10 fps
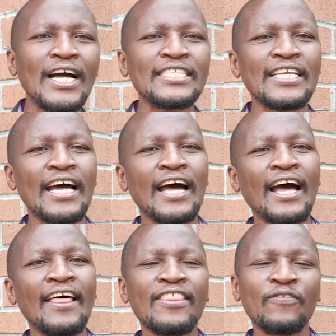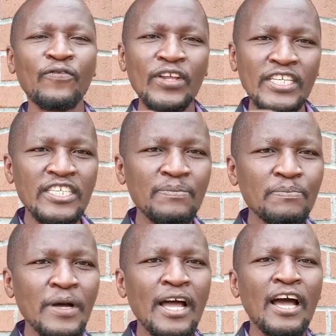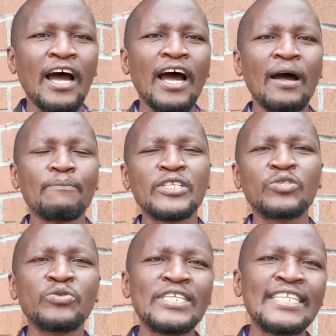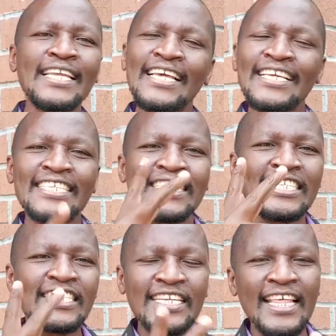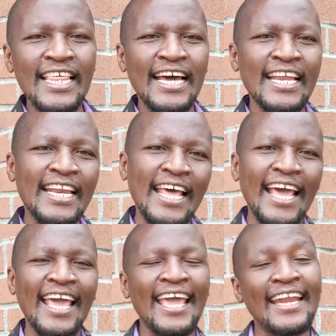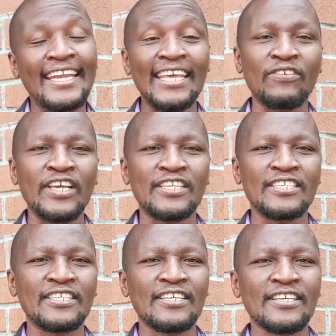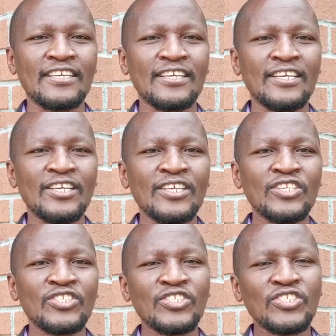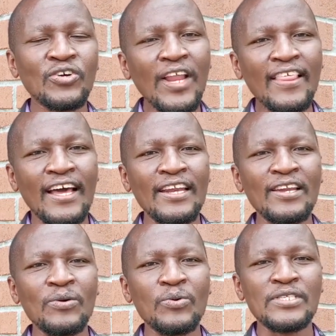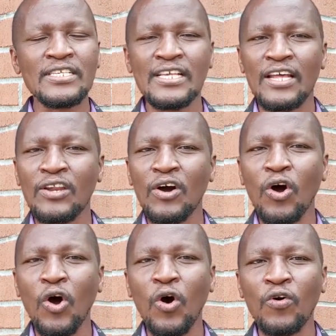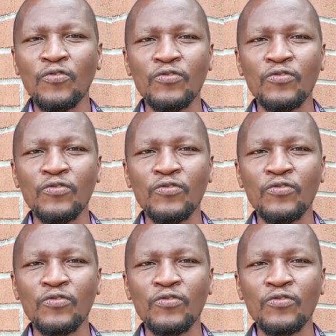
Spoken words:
at the friendship between Jonathan and David. Jonathan was a son of